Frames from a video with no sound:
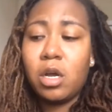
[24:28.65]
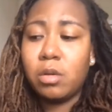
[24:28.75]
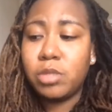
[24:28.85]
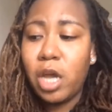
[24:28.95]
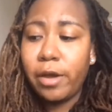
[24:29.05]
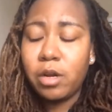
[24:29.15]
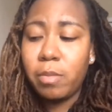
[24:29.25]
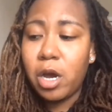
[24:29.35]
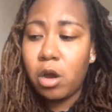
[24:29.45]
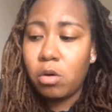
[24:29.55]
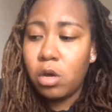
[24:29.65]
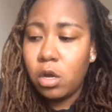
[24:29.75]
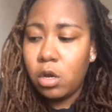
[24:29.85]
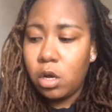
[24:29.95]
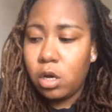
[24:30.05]
talking about
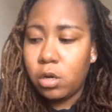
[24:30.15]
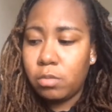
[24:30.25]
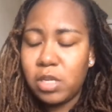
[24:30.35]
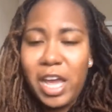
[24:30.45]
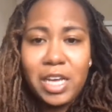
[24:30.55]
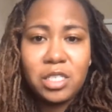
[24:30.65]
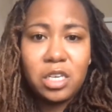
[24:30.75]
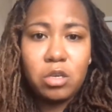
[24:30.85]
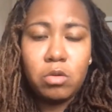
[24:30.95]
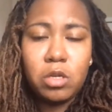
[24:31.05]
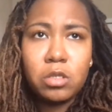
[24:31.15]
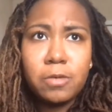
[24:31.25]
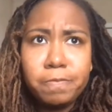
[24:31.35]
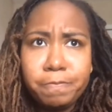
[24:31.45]
the AC units